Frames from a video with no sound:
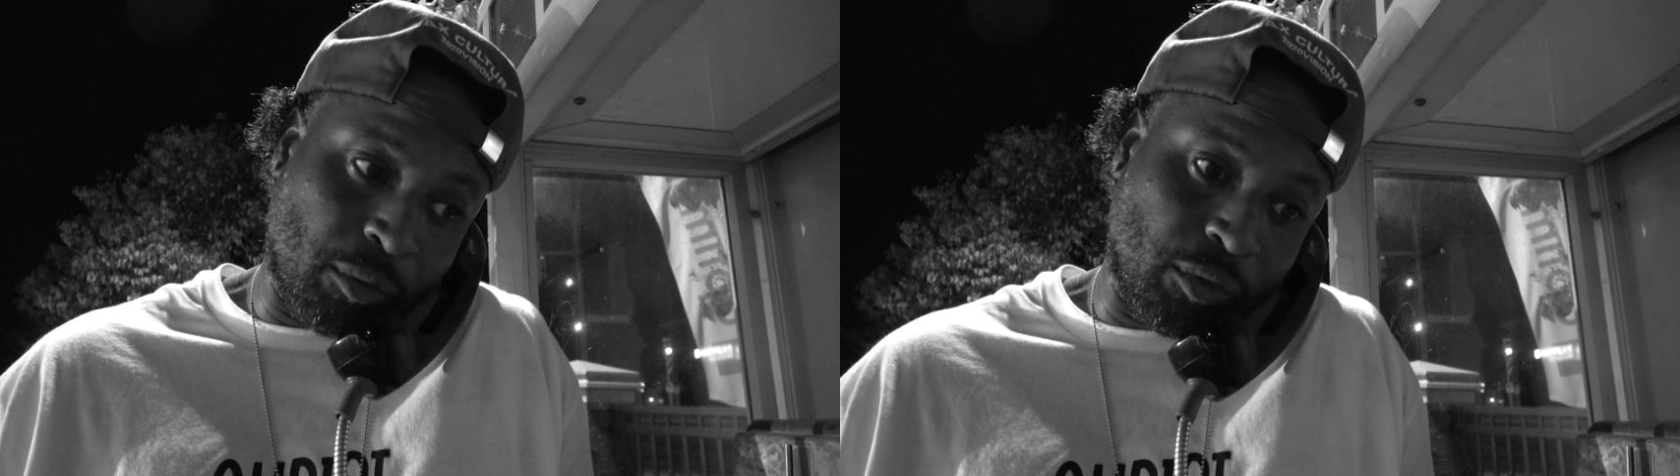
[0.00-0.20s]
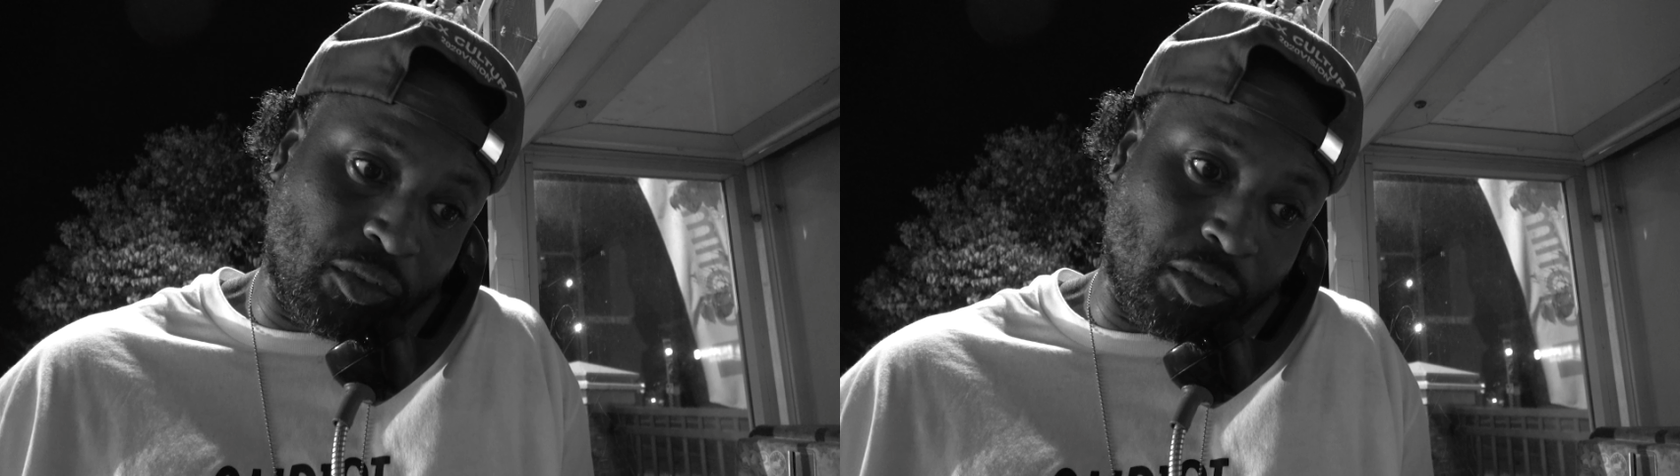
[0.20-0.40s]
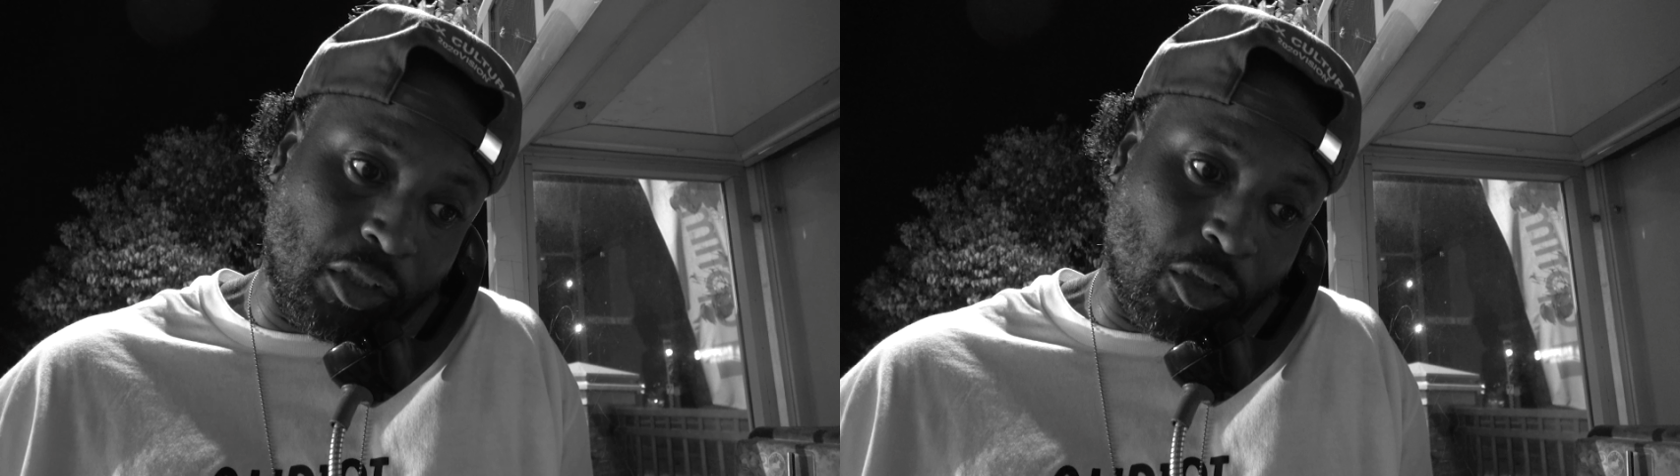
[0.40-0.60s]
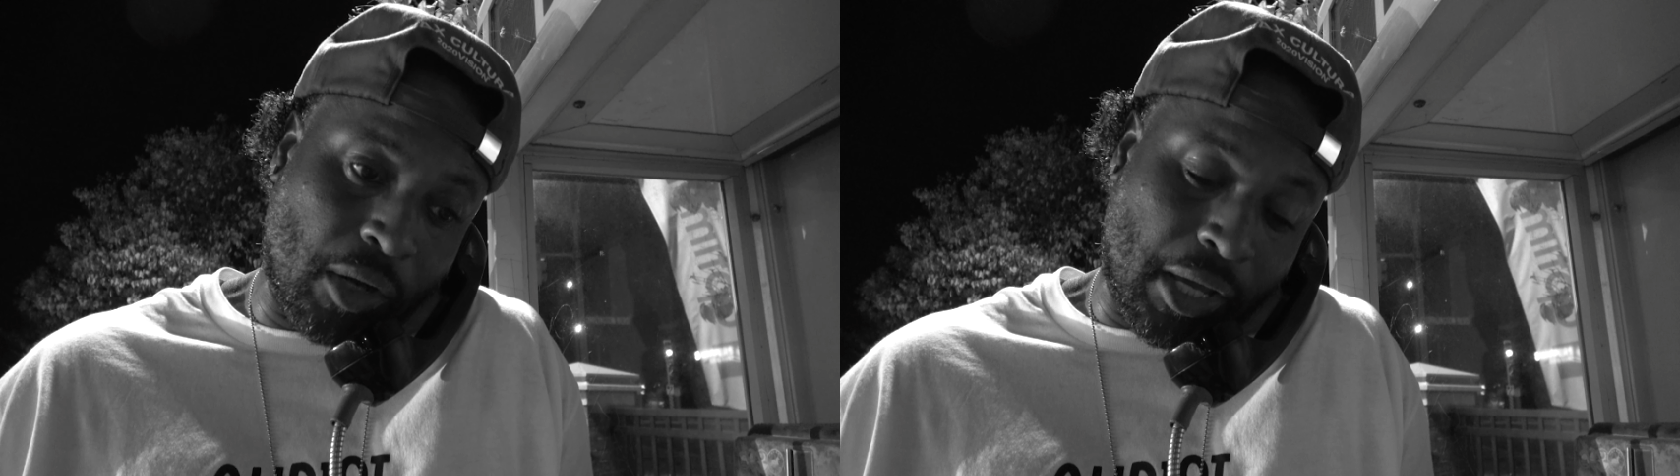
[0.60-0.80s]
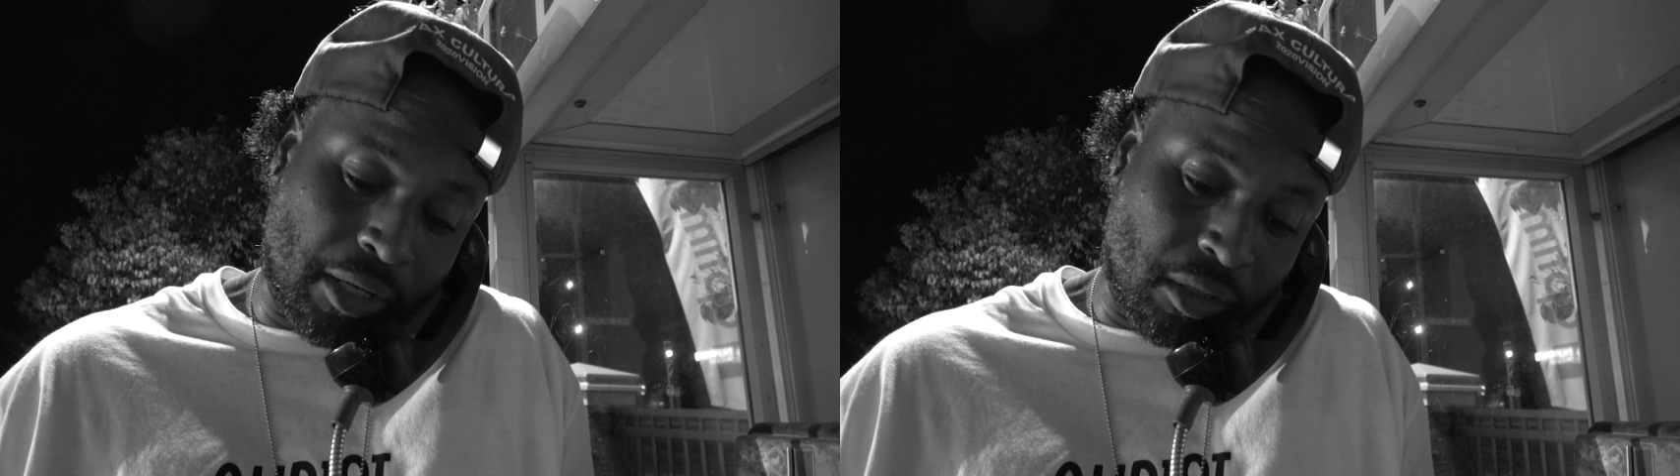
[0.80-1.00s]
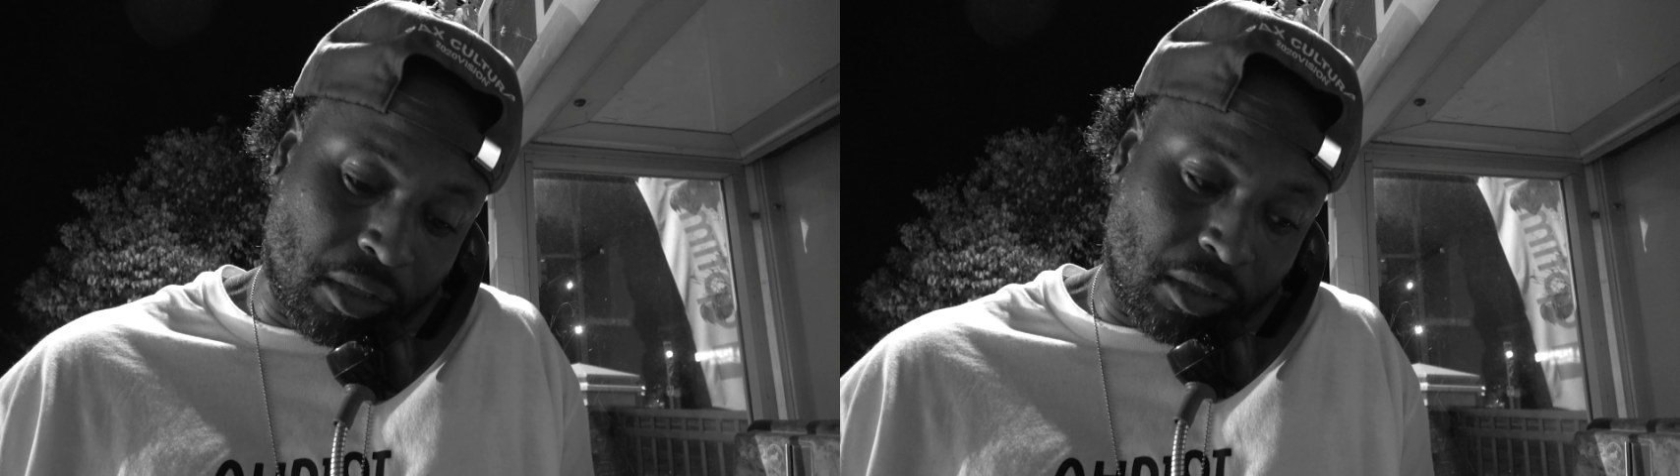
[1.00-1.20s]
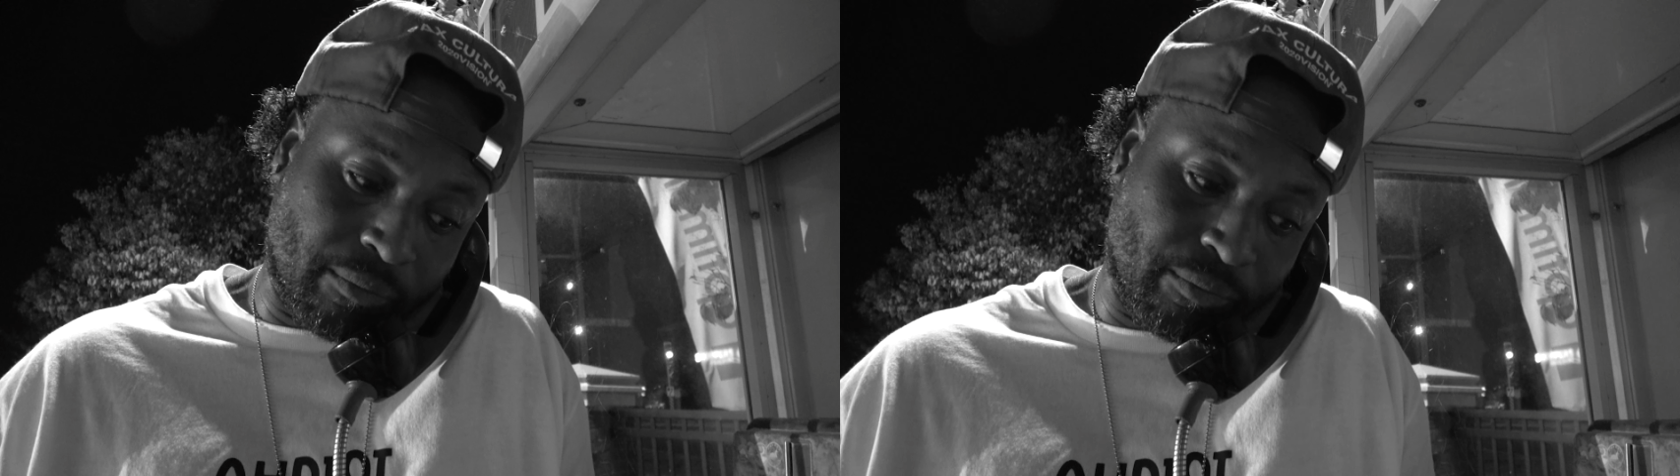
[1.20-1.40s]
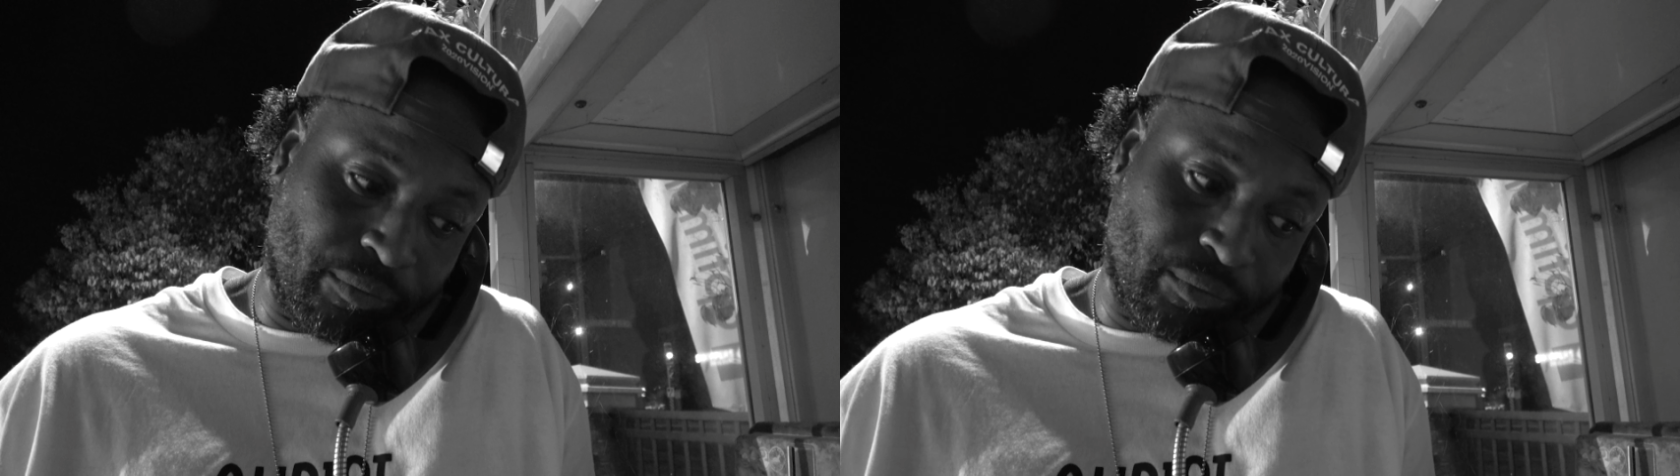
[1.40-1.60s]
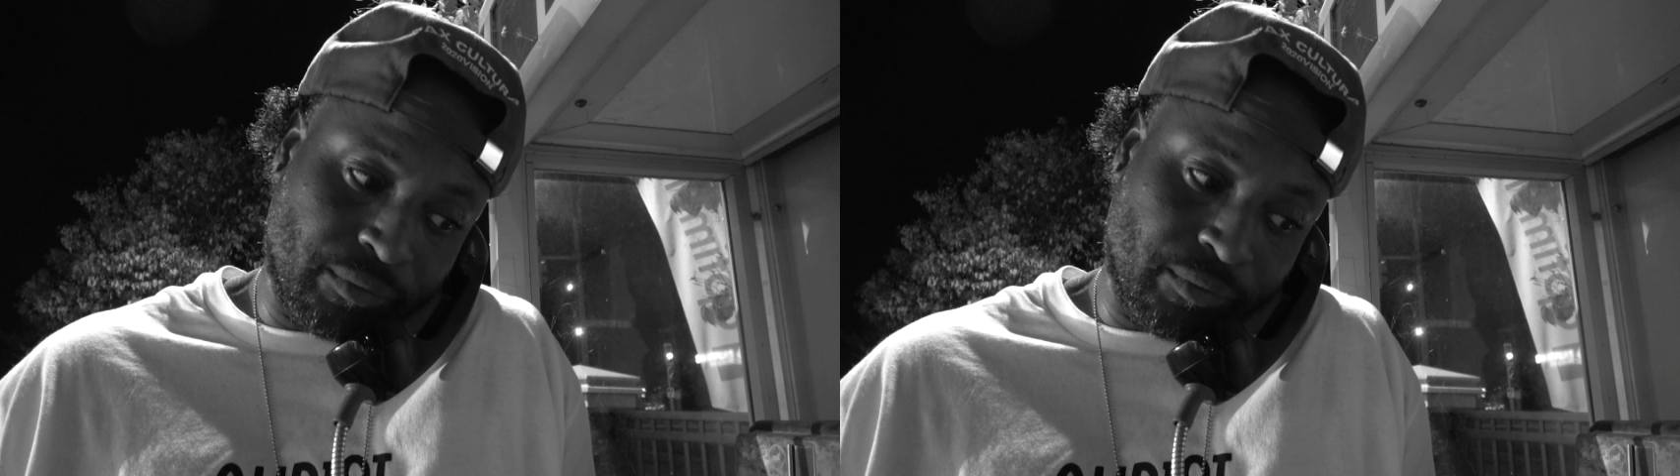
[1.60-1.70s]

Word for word: It was you know I had um